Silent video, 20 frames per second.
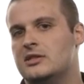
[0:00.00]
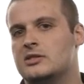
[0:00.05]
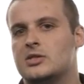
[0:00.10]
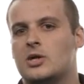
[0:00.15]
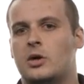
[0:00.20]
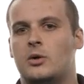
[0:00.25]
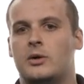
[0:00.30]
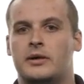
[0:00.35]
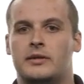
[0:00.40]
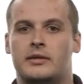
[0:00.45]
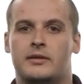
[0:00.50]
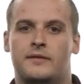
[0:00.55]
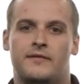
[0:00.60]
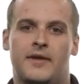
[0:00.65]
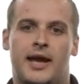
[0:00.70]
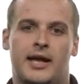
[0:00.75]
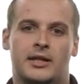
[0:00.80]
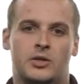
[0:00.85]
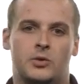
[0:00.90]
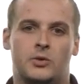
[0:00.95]
so the
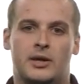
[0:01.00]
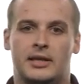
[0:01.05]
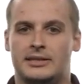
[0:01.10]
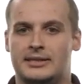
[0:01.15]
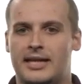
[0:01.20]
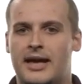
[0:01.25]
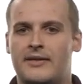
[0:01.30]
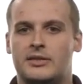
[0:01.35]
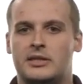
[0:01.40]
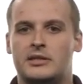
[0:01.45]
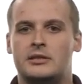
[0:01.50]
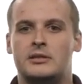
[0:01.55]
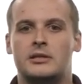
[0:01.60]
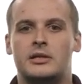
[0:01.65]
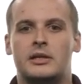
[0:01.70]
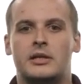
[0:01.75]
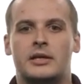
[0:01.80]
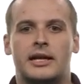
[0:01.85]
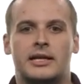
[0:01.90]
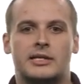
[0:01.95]
value 11
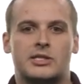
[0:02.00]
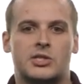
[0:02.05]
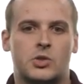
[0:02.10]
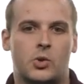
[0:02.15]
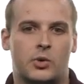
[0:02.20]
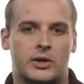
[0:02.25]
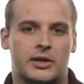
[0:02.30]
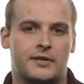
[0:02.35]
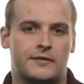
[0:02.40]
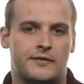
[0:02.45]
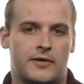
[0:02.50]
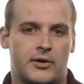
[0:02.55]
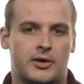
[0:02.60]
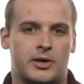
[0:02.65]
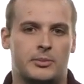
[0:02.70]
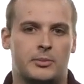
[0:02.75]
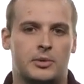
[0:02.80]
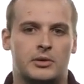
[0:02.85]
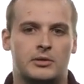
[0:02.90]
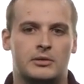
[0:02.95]
gets stored in the
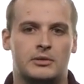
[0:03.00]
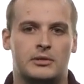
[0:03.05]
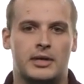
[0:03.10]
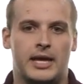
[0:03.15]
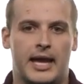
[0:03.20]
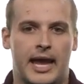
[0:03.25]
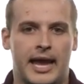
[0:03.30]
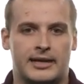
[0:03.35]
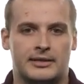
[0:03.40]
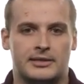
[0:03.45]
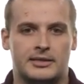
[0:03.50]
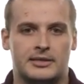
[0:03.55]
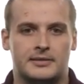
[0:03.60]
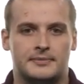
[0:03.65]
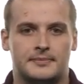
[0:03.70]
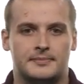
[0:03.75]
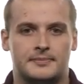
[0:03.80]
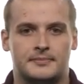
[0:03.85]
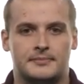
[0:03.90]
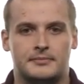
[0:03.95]
variable x.
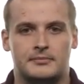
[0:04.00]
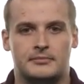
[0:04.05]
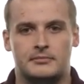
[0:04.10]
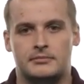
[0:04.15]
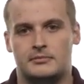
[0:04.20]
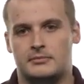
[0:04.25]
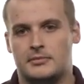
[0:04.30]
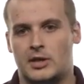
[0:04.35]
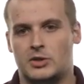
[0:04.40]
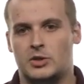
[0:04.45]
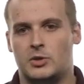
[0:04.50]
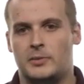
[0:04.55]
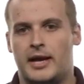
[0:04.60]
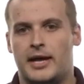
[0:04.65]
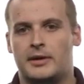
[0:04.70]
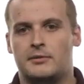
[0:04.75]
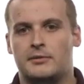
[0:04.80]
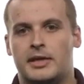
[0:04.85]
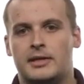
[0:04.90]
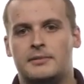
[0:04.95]
Not too
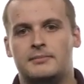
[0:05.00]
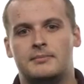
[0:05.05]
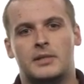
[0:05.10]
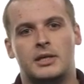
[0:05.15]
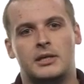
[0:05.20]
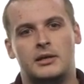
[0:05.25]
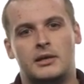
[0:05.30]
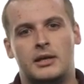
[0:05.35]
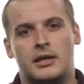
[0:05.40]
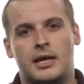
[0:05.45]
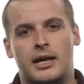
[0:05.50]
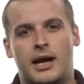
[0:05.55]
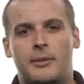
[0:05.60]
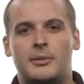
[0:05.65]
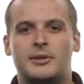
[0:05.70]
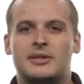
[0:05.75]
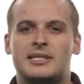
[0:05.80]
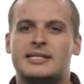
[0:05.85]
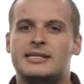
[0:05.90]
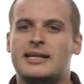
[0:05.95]
bad, right? How
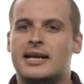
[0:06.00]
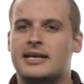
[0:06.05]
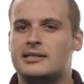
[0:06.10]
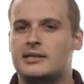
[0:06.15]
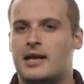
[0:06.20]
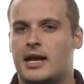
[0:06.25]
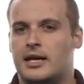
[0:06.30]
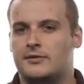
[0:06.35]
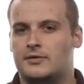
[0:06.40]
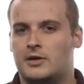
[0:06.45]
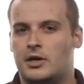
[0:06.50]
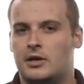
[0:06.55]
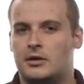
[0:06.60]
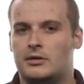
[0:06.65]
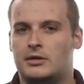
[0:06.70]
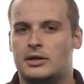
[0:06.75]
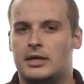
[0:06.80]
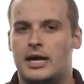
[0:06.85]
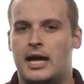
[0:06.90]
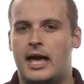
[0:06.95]
about this next line of
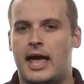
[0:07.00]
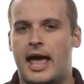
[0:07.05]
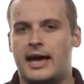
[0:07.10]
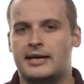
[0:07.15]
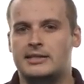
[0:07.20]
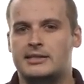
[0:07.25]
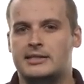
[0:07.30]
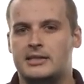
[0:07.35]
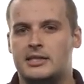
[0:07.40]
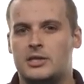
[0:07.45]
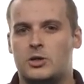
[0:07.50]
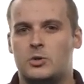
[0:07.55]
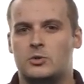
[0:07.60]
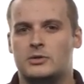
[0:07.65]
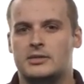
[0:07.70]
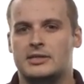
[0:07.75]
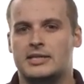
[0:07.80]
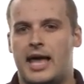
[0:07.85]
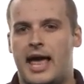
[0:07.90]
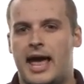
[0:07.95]
code? X
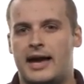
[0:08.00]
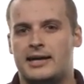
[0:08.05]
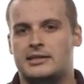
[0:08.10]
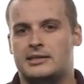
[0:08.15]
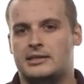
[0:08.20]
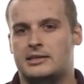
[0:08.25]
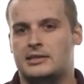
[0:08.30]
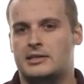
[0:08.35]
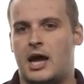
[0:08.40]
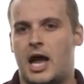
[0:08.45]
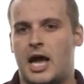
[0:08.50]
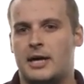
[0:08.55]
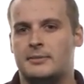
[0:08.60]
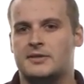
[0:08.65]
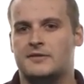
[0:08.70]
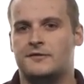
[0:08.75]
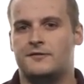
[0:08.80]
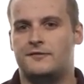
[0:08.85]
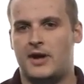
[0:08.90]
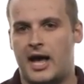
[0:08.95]
equals x
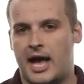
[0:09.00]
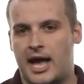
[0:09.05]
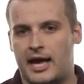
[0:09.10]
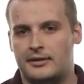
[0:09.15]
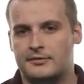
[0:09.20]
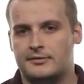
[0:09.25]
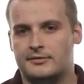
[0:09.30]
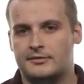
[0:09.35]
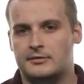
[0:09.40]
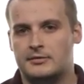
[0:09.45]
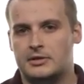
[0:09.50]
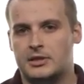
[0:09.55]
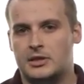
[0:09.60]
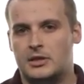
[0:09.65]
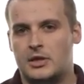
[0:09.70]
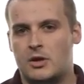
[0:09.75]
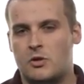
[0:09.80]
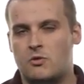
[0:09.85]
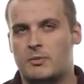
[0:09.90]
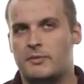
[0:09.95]
times 5.
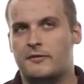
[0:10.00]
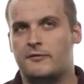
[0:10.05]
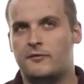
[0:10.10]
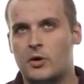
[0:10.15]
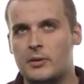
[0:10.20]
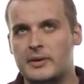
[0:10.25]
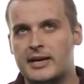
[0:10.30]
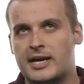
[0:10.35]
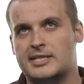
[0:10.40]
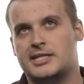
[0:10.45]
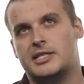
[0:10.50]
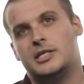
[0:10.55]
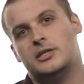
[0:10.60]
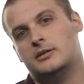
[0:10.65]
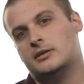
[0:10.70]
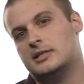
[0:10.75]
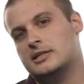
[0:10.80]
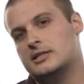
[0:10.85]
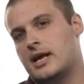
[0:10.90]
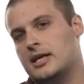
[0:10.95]
Well, before we executed
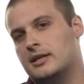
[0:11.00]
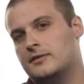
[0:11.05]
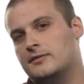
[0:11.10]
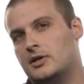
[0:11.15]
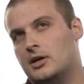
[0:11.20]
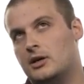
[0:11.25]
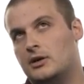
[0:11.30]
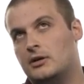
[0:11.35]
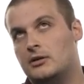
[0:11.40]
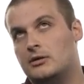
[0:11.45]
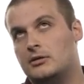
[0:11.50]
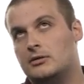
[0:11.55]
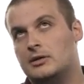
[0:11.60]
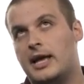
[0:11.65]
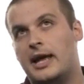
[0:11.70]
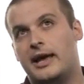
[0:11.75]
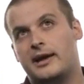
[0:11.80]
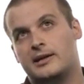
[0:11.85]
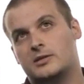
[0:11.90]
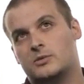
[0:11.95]
this line of code,
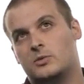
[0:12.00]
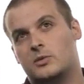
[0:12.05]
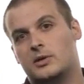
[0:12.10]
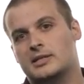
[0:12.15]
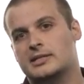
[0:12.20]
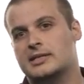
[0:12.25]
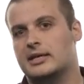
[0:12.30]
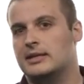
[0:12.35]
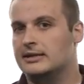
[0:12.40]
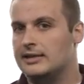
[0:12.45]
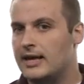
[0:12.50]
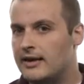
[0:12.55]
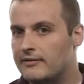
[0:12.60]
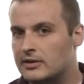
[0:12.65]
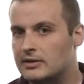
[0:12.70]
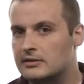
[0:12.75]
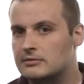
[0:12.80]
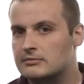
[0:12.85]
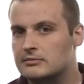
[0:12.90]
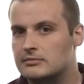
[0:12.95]
x was
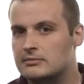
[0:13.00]
11.